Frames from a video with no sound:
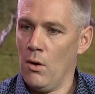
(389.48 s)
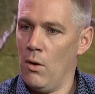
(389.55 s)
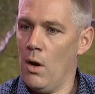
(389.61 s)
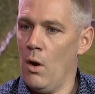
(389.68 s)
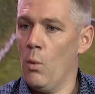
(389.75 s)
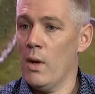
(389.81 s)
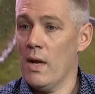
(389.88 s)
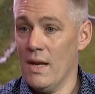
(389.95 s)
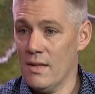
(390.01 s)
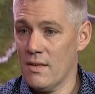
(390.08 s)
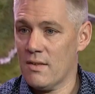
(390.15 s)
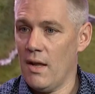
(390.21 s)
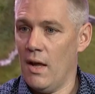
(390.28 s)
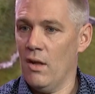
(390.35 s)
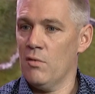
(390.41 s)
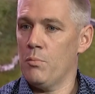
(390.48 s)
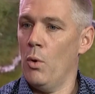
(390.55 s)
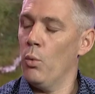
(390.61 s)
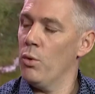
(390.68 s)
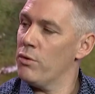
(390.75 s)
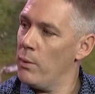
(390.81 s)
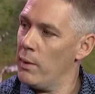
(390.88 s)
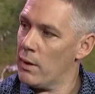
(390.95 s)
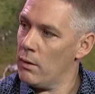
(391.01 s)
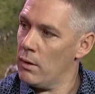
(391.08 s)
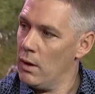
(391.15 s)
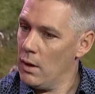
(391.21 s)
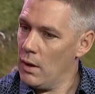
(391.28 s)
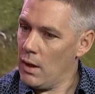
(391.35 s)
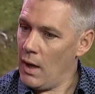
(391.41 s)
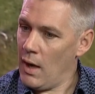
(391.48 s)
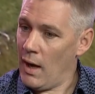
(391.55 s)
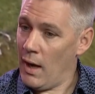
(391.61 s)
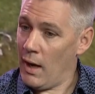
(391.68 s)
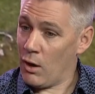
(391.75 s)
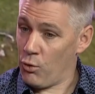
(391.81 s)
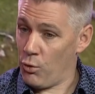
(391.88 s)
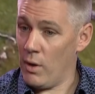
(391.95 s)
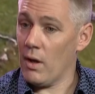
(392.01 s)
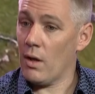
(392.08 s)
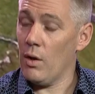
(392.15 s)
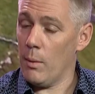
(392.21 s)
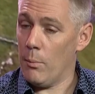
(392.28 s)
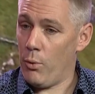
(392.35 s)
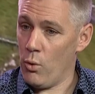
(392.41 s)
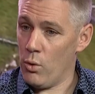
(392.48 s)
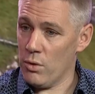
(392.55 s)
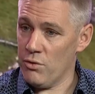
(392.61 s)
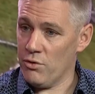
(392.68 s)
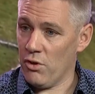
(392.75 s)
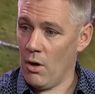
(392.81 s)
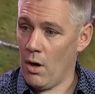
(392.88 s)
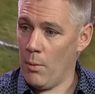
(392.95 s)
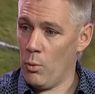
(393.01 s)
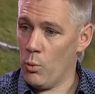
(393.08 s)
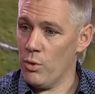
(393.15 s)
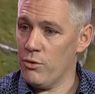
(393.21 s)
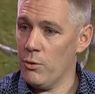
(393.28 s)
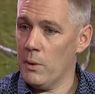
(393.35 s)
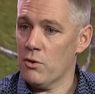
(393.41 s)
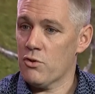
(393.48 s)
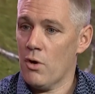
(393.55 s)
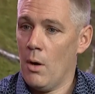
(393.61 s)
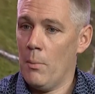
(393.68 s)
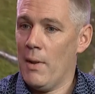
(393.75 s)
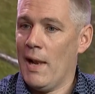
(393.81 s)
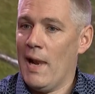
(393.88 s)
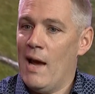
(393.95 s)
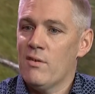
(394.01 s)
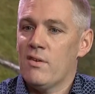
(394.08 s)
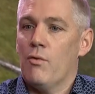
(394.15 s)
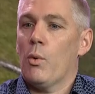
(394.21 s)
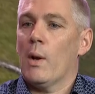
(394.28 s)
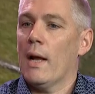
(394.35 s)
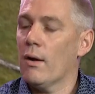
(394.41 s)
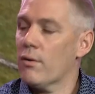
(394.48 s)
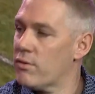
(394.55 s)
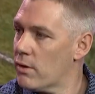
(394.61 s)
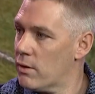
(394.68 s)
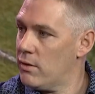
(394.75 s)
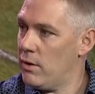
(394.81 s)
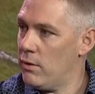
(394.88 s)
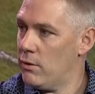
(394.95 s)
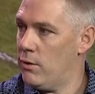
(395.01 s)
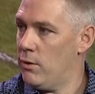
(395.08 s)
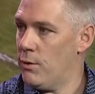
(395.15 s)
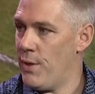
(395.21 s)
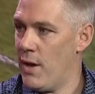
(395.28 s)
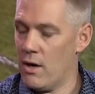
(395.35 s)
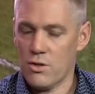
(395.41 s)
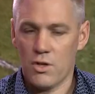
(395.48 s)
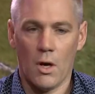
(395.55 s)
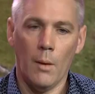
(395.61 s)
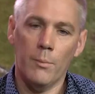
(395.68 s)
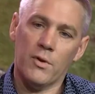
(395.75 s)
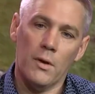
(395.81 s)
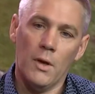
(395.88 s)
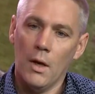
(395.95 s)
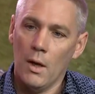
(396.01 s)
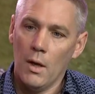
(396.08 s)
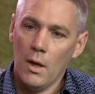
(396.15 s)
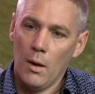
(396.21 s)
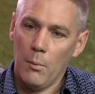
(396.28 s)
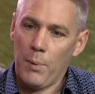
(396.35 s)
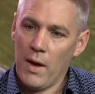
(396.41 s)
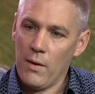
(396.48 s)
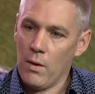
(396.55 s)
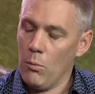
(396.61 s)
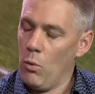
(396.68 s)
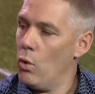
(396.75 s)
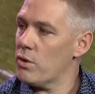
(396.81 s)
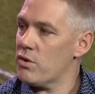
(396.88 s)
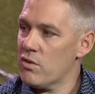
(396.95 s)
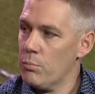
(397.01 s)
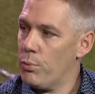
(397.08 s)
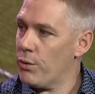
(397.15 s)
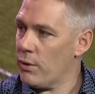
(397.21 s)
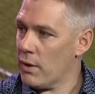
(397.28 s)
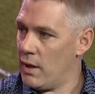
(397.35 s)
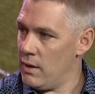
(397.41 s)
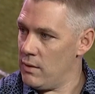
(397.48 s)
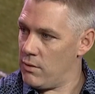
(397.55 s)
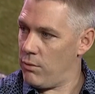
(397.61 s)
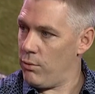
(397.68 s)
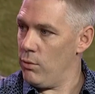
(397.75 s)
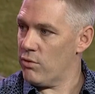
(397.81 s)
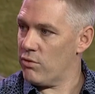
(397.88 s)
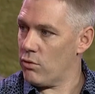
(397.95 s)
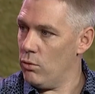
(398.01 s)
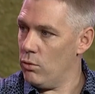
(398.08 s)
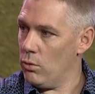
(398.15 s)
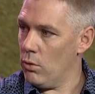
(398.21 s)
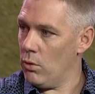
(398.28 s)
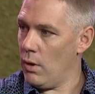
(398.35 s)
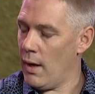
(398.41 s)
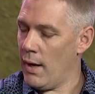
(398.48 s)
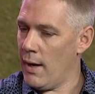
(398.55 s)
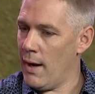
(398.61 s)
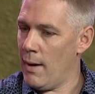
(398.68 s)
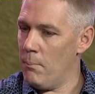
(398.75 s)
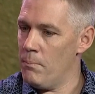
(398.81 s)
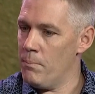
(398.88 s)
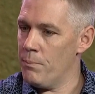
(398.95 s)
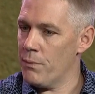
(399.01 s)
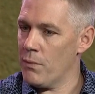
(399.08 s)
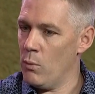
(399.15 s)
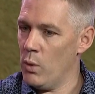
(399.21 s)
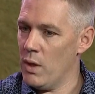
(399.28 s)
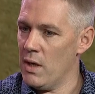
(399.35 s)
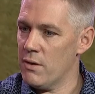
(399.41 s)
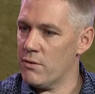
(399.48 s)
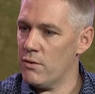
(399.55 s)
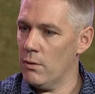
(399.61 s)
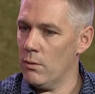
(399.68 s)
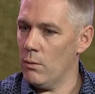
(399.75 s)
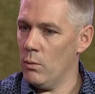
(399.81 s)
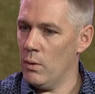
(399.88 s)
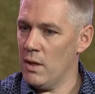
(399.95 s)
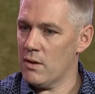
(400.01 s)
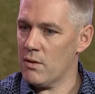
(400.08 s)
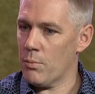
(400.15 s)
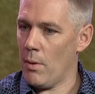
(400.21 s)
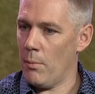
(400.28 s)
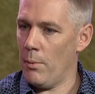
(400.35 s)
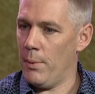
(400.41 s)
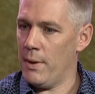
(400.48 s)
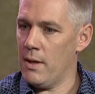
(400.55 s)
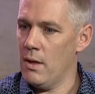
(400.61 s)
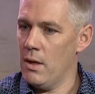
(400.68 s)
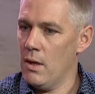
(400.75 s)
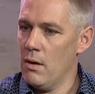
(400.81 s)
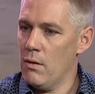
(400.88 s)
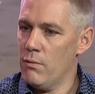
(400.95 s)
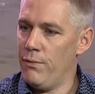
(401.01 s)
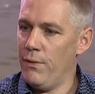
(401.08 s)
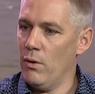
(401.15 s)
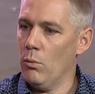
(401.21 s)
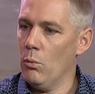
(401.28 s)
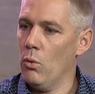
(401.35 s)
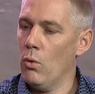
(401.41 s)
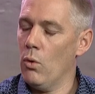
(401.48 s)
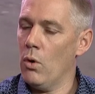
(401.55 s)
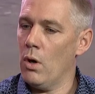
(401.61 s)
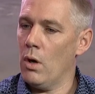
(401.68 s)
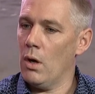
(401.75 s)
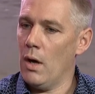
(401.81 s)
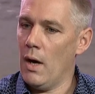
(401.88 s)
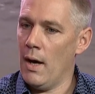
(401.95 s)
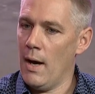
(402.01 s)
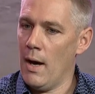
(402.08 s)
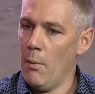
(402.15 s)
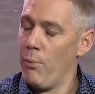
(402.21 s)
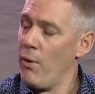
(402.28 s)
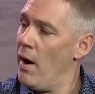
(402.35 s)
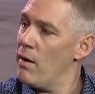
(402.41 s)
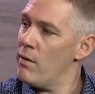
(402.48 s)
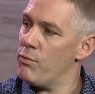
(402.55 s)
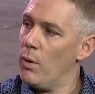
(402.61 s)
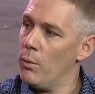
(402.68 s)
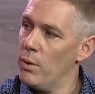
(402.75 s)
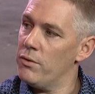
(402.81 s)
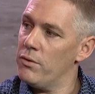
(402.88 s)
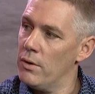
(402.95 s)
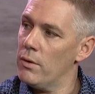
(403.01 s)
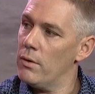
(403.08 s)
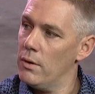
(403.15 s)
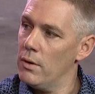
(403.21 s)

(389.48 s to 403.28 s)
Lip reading: only are we in sales, but we're doing a critically important job, and we're doing a job that allows everyone else to continue to do their jobs and pay their mortgages and put their kids through school. We need to probably feel more proud of what we do.